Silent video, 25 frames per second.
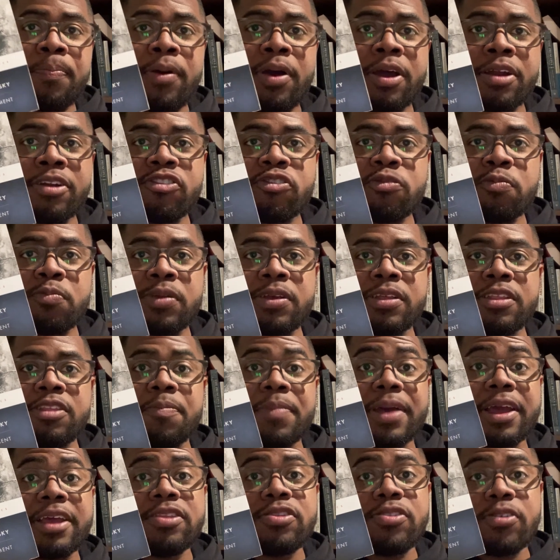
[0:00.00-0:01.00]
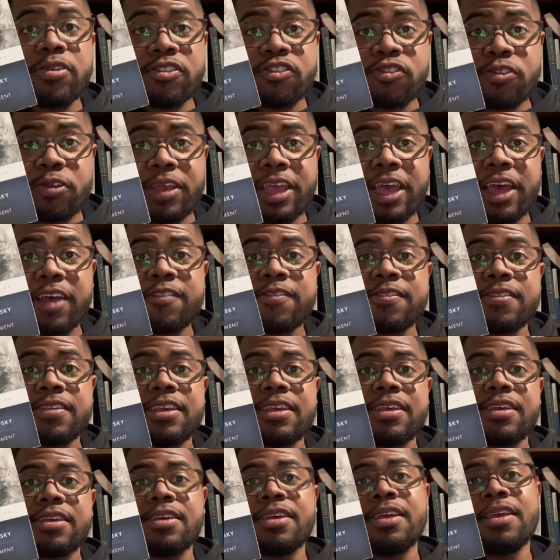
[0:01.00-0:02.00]
Punishment by
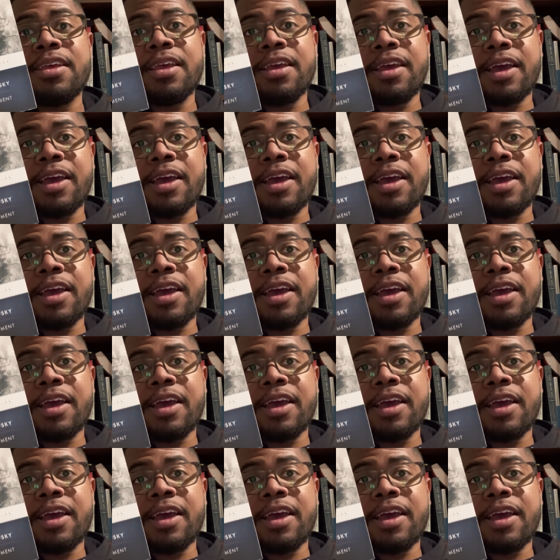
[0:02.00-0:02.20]
Dostoevsky.